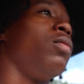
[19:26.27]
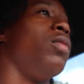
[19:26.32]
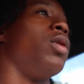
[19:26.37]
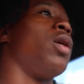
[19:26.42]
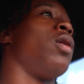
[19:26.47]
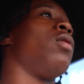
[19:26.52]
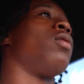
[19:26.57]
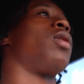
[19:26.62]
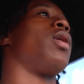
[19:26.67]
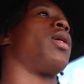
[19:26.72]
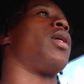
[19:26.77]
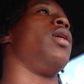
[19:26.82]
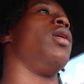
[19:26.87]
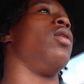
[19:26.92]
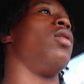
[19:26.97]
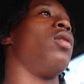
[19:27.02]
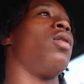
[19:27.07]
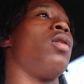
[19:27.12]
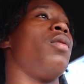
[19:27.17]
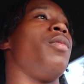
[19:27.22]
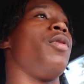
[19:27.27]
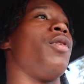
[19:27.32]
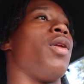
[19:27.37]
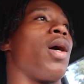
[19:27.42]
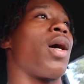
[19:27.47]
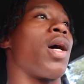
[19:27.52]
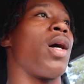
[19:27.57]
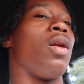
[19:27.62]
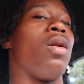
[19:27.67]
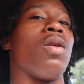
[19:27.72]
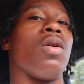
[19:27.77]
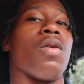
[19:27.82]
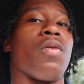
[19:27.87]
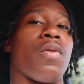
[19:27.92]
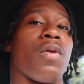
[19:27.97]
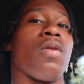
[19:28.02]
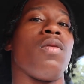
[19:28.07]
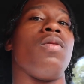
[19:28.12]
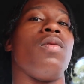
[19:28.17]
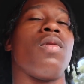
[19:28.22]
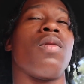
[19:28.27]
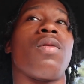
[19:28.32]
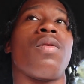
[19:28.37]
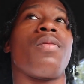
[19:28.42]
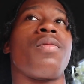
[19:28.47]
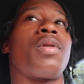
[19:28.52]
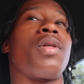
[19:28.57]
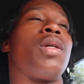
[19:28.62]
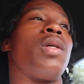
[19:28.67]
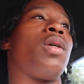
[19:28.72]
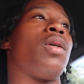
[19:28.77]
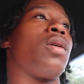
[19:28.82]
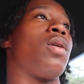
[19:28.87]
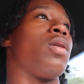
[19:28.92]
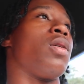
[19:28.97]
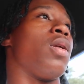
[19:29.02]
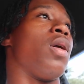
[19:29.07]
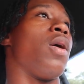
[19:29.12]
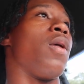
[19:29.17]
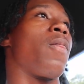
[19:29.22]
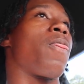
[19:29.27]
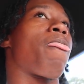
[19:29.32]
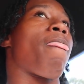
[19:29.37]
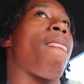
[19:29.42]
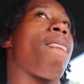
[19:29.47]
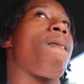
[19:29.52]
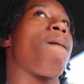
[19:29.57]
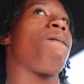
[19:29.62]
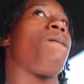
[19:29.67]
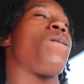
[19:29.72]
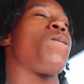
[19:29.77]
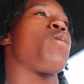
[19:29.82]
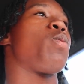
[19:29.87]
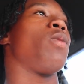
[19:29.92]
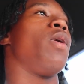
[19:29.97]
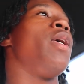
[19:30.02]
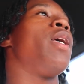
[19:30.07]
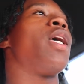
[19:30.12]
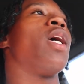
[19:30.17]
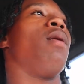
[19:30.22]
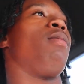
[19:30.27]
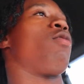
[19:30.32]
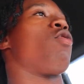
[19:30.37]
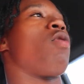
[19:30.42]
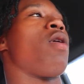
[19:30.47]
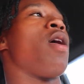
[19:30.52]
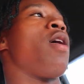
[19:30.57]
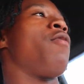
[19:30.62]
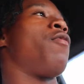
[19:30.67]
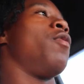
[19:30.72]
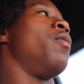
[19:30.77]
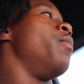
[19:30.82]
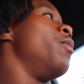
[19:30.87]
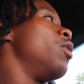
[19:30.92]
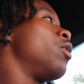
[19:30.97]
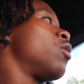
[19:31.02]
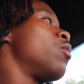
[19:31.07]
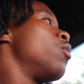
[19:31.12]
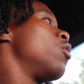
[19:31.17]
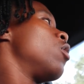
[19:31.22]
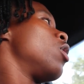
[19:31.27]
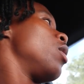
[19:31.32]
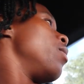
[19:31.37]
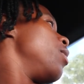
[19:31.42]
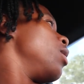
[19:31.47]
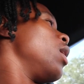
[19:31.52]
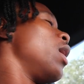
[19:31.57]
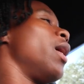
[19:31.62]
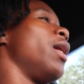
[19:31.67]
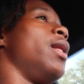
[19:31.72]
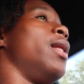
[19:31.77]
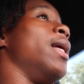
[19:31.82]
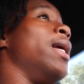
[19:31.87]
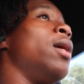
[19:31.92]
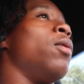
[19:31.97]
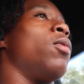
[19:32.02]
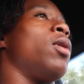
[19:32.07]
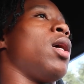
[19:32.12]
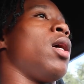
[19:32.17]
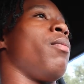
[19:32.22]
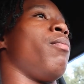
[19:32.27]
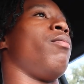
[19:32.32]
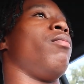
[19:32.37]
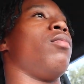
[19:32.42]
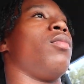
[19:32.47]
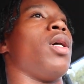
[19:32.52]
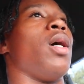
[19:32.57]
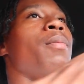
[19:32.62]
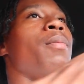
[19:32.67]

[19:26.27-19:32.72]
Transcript: but I don't think he love me like I love him. You know what I'm saying? Cause like he kept crying for me this morning, but like then when I'm